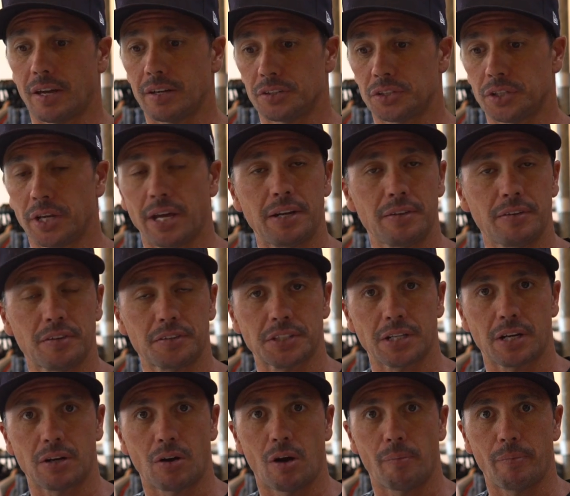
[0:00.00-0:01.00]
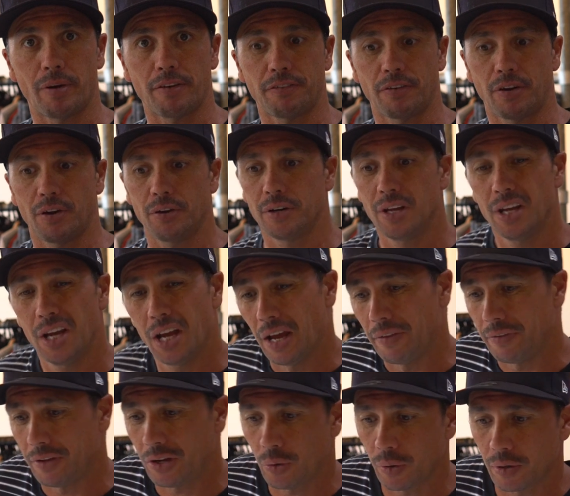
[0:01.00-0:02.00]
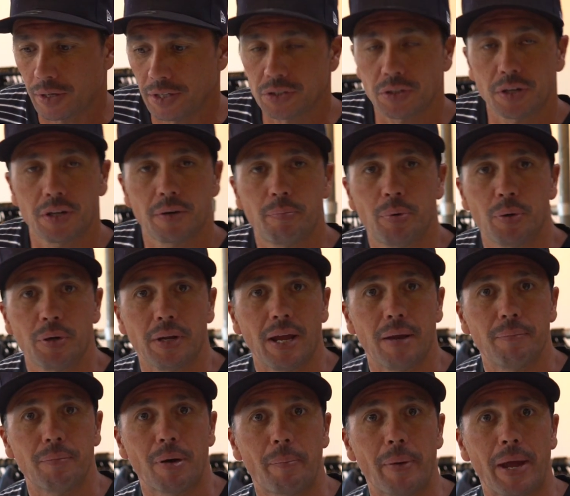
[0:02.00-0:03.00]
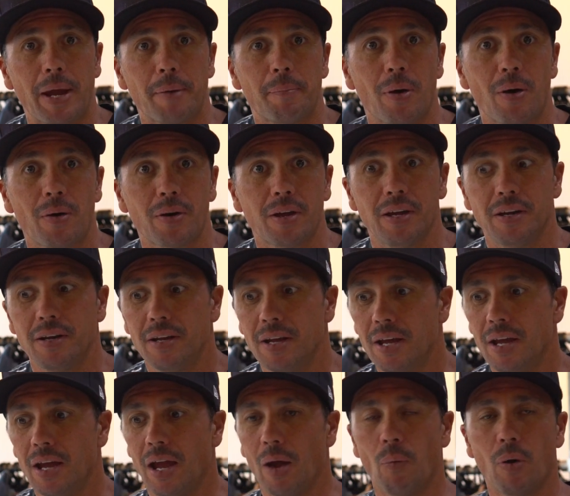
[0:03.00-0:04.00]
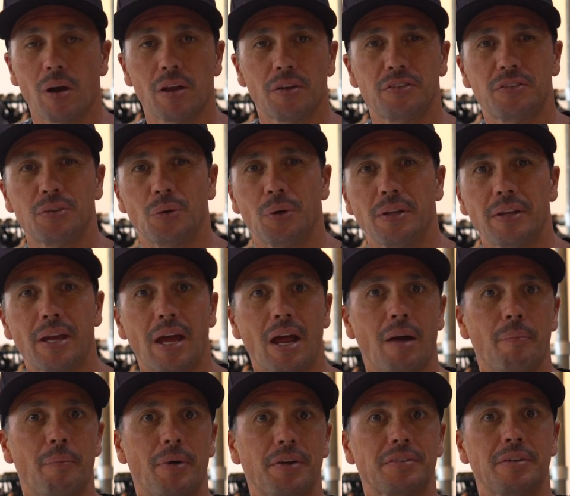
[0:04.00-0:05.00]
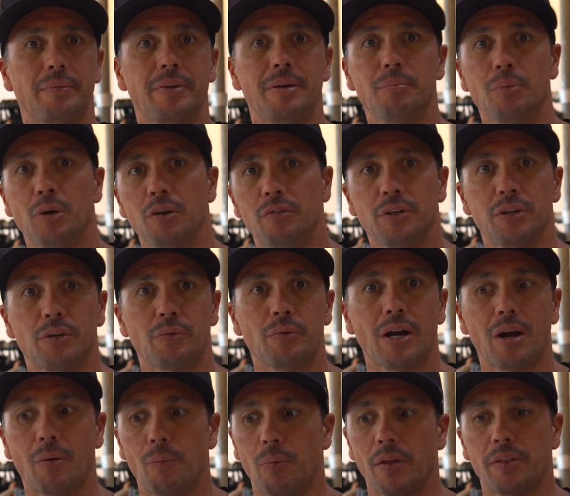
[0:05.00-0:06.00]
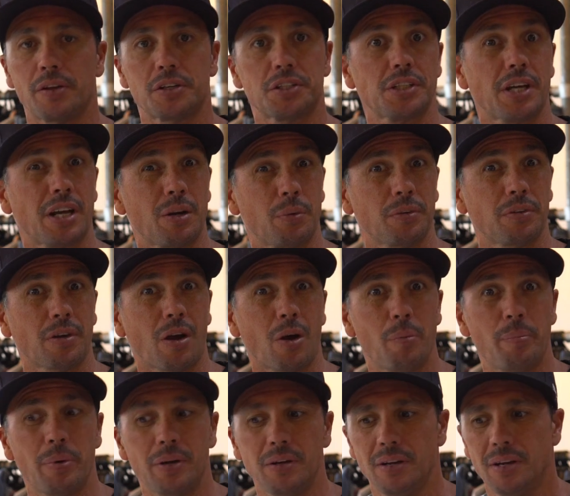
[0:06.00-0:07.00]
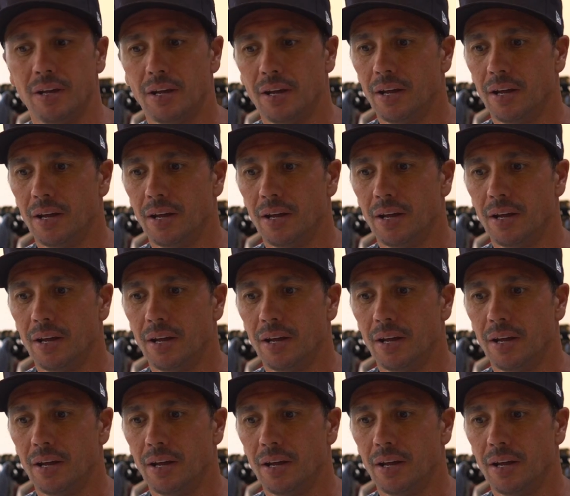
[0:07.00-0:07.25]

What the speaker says: hitting the shutter on my phone and then quickly trying to put it in my back pocket. And while I was doing that, I must have been moving around while the shutter was open.